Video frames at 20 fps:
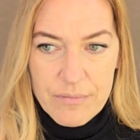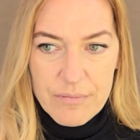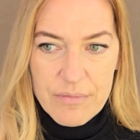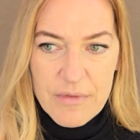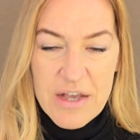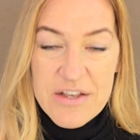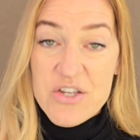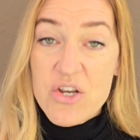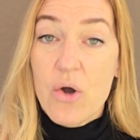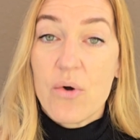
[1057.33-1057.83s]

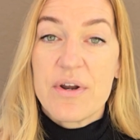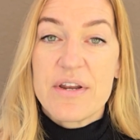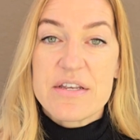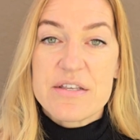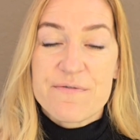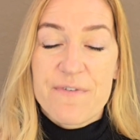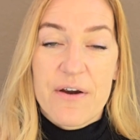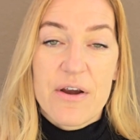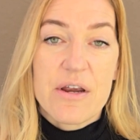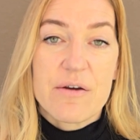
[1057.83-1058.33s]
So it
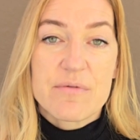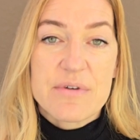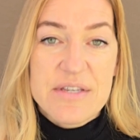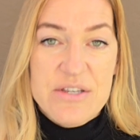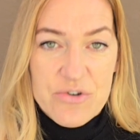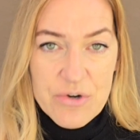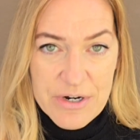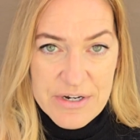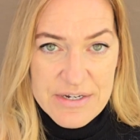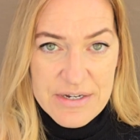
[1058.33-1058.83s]
is very
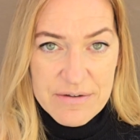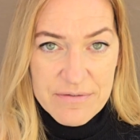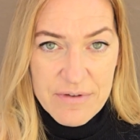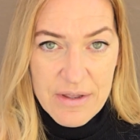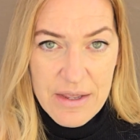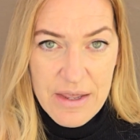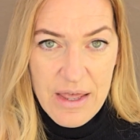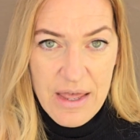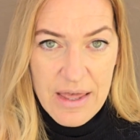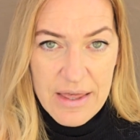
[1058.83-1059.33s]
restrictive.
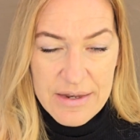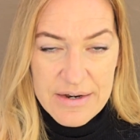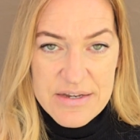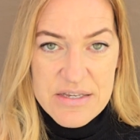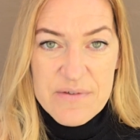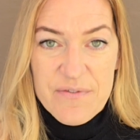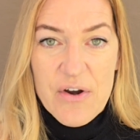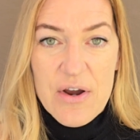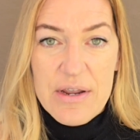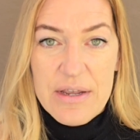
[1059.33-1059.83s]
It
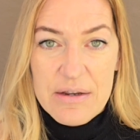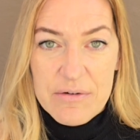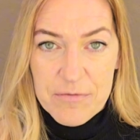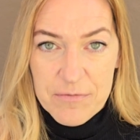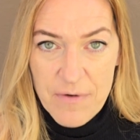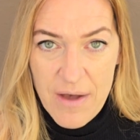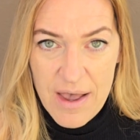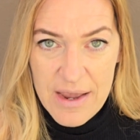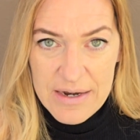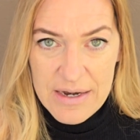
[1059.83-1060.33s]
is very
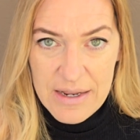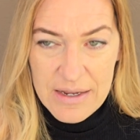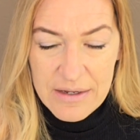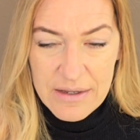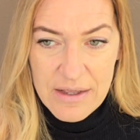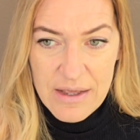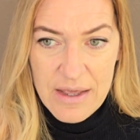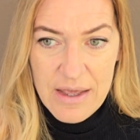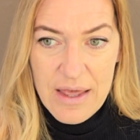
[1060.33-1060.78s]
confining.